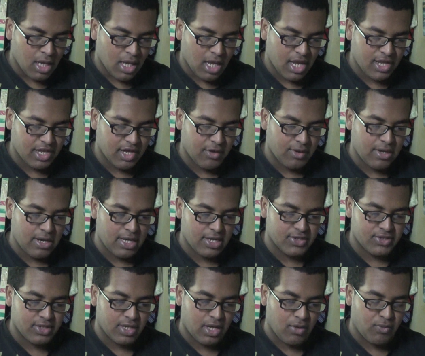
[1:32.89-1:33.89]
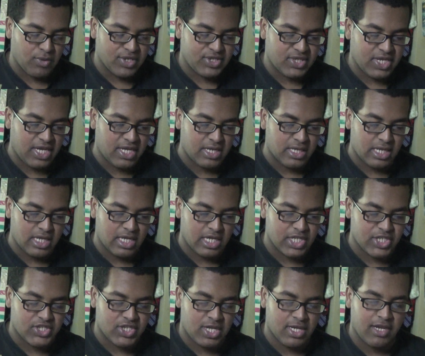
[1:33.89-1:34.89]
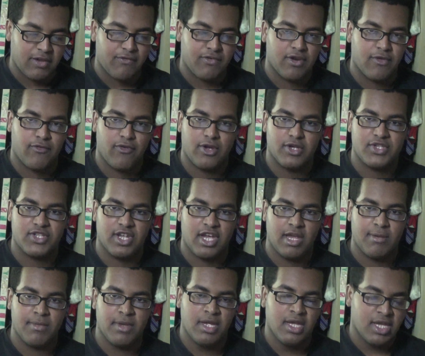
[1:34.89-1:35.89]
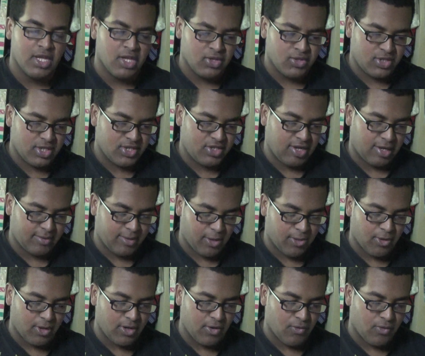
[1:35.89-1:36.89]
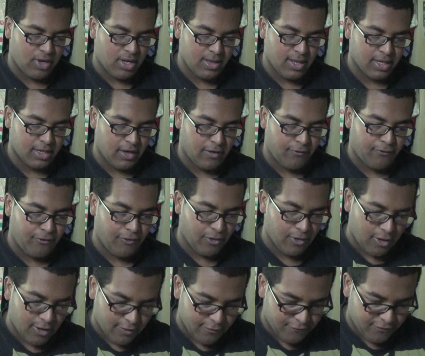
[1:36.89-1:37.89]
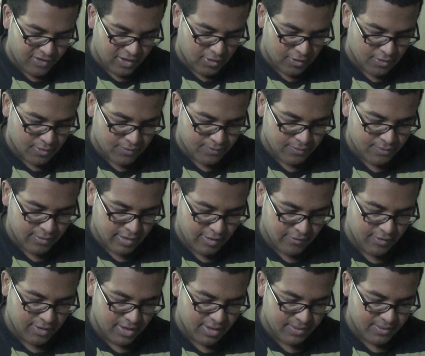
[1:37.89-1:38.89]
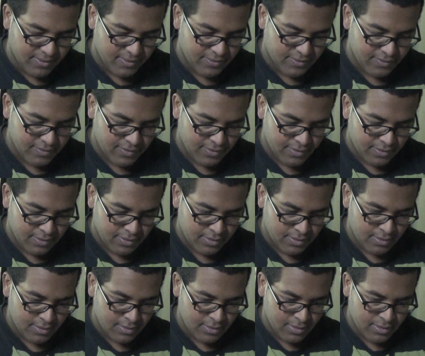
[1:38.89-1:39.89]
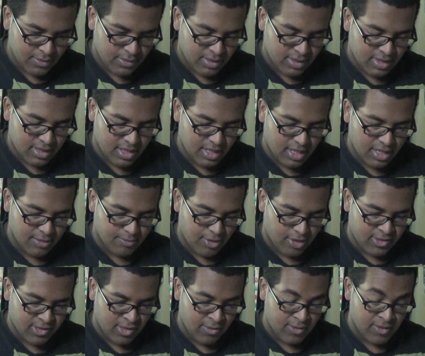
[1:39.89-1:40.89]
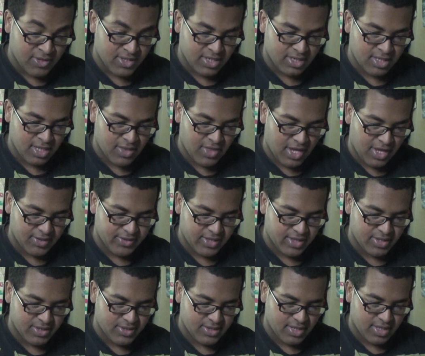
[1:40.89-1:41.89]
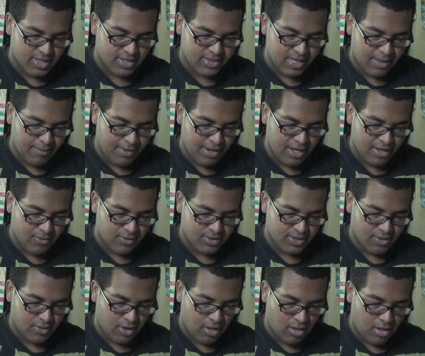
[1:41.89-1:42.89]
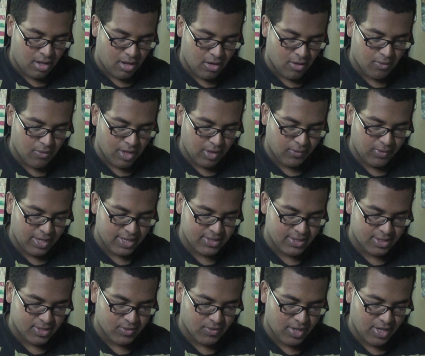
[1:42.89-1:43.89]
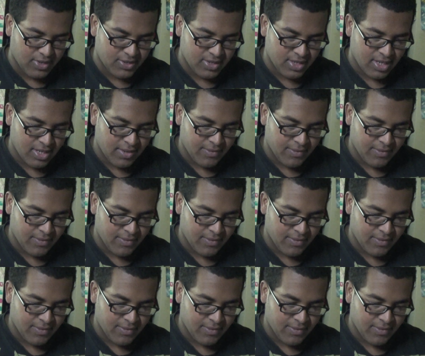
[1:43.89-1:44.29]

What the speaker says: And there it is. We've seen Sunny for the first time since chapter 31, like a full on view of it. And Bartholomew said, "The thousand Sunny Senpai was, oh, what grace, such grace."